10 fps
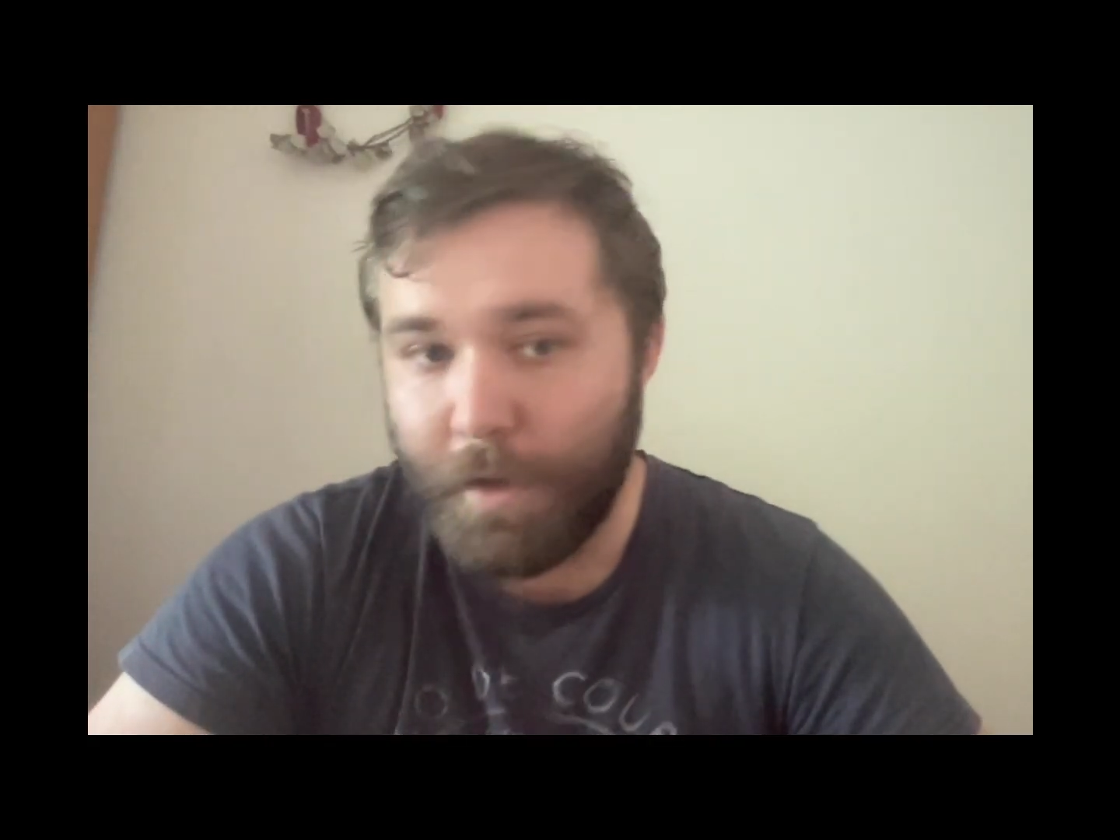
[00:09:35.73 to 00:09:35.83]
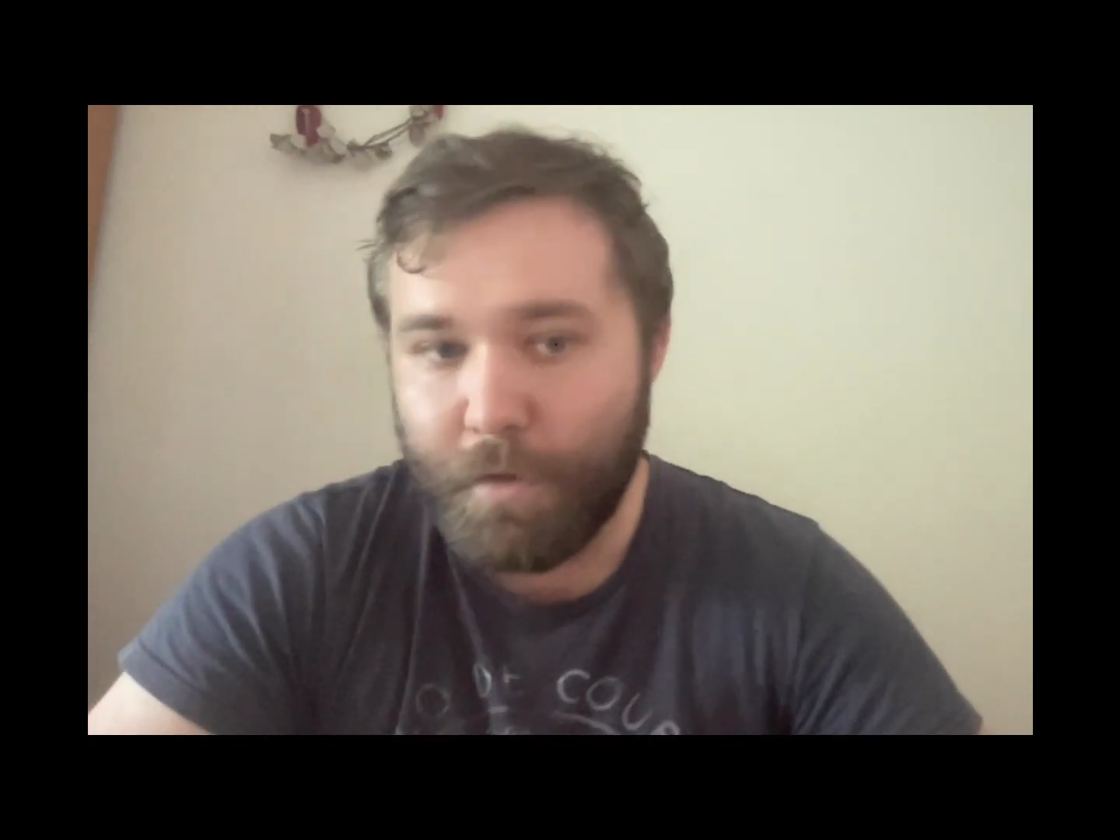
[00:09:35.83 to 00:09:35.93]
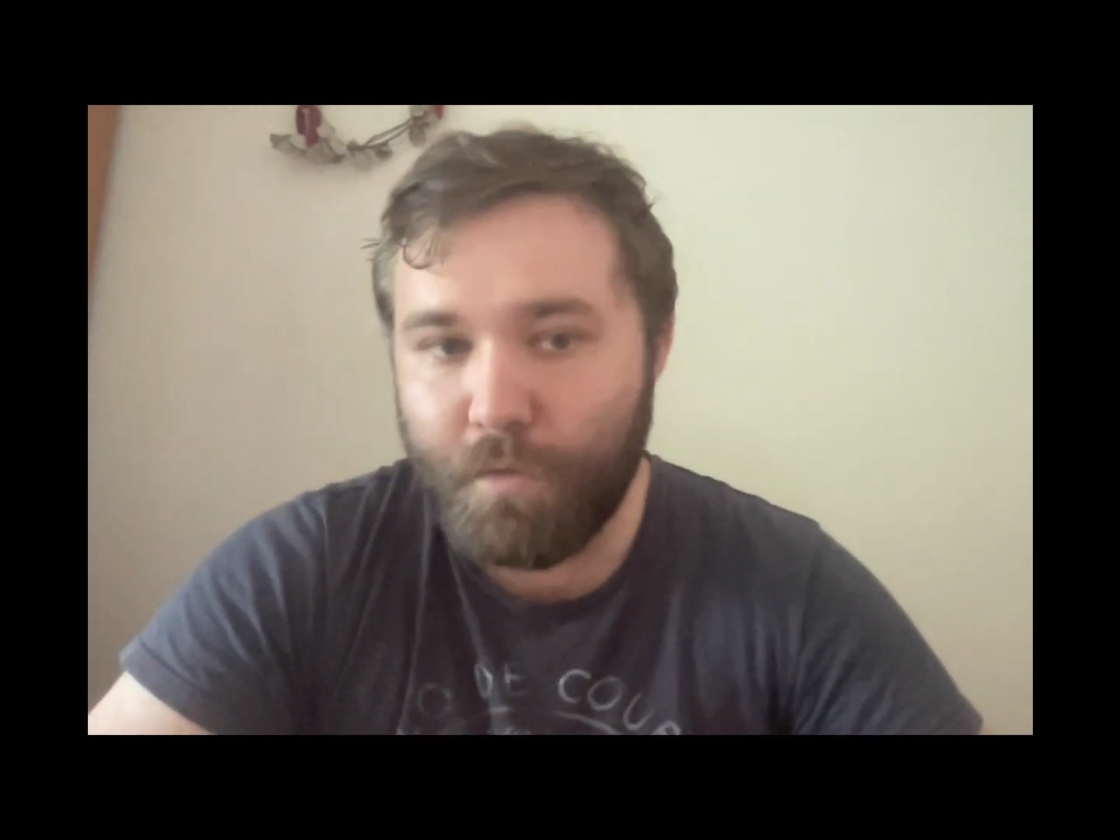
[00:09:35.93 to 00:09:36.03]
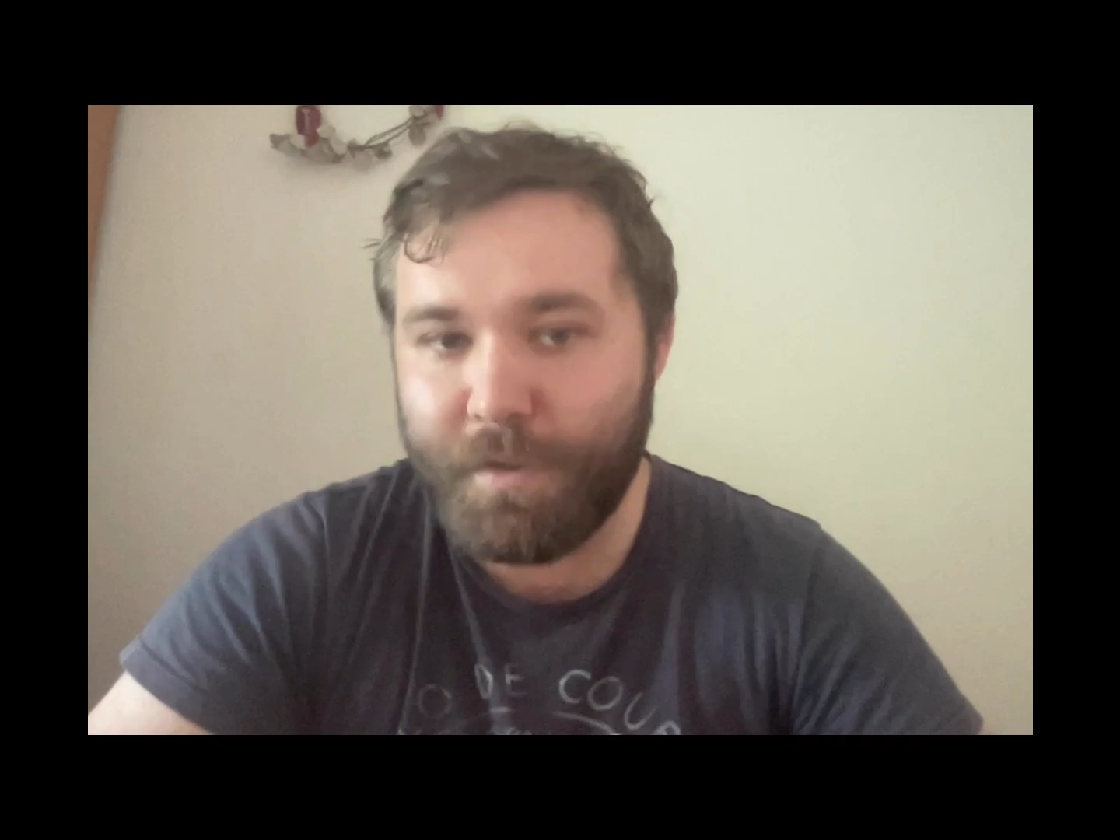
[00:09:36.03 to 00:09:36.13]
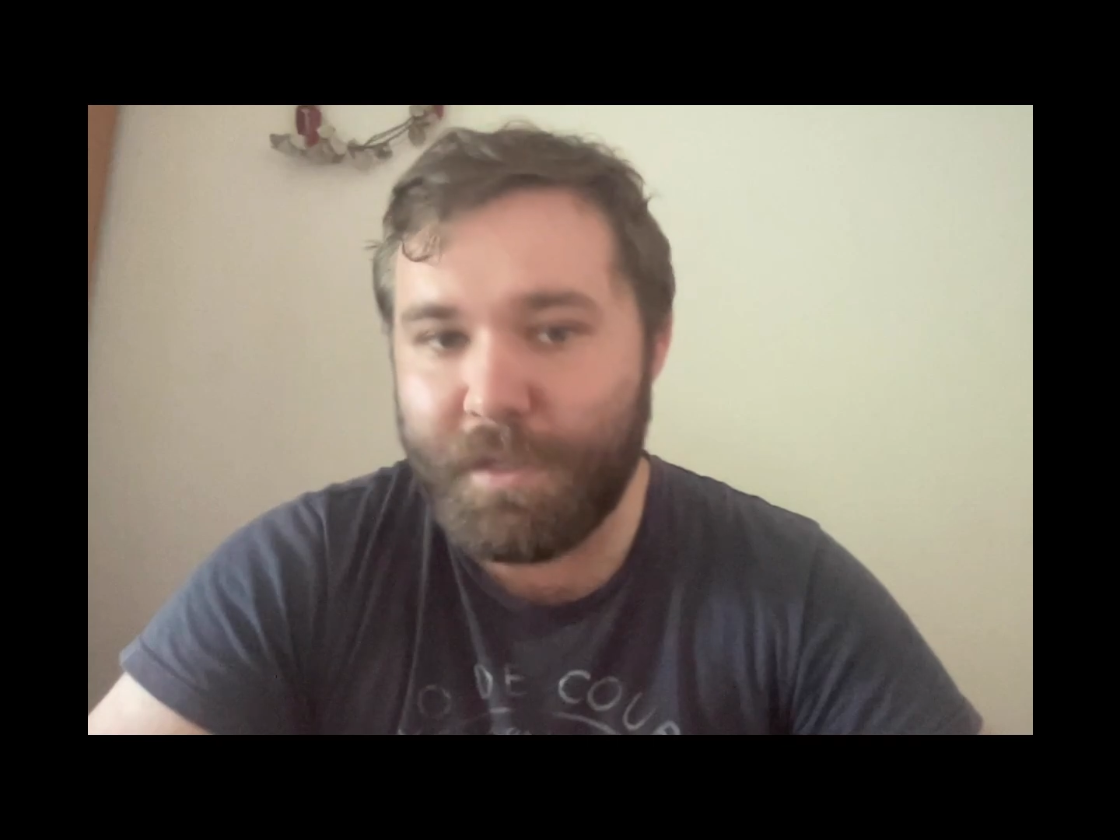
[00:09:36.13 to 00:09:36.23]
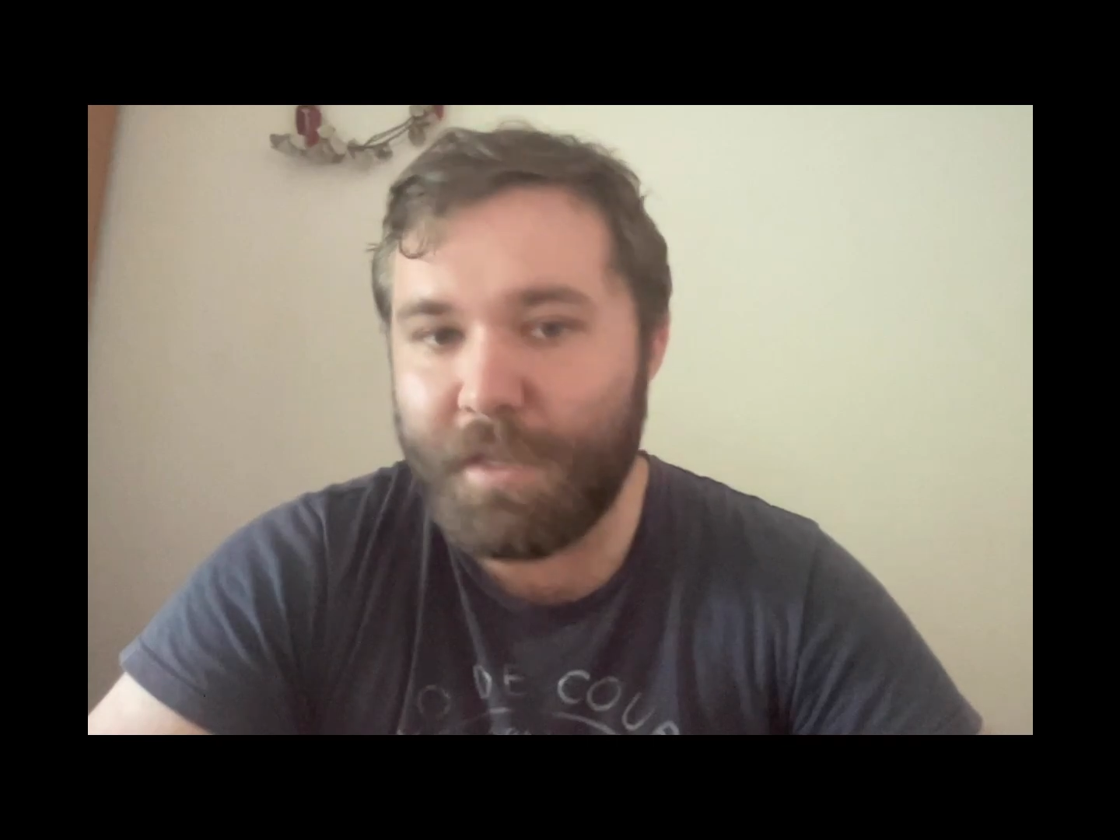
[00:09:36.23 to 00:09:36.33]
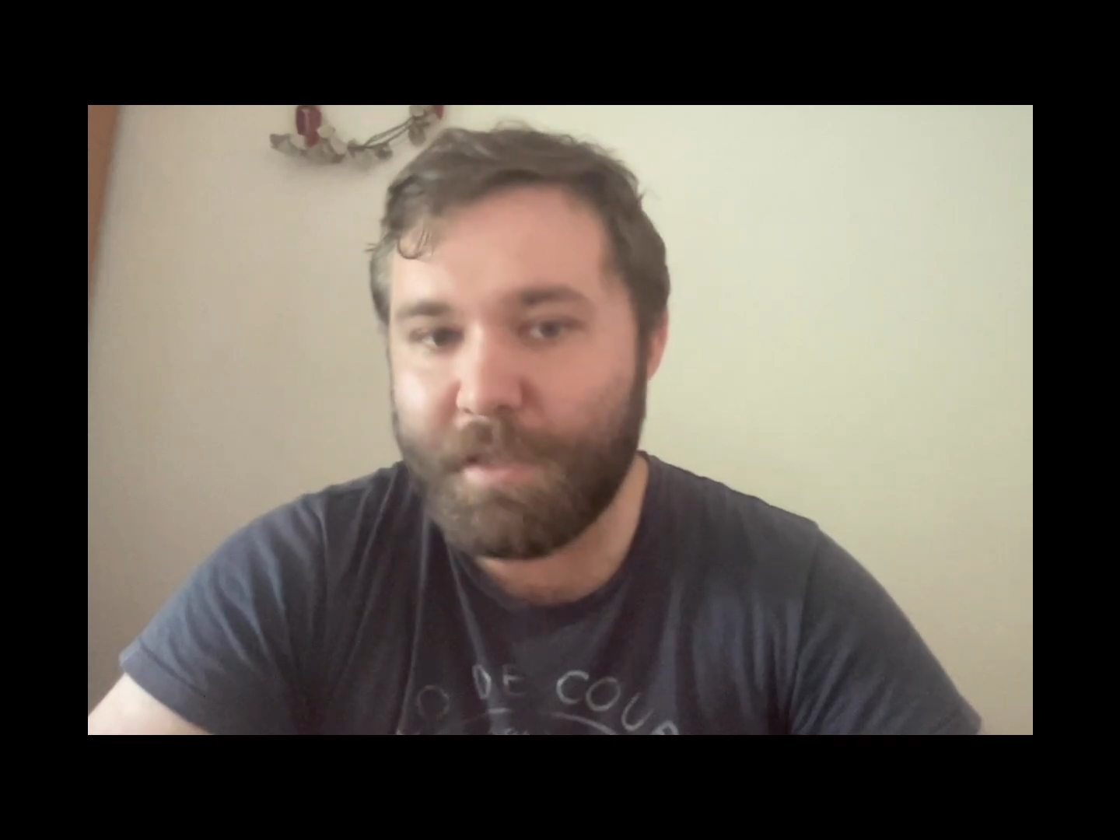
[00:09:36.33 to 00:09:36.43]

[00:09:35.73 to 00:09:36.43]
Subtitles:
you see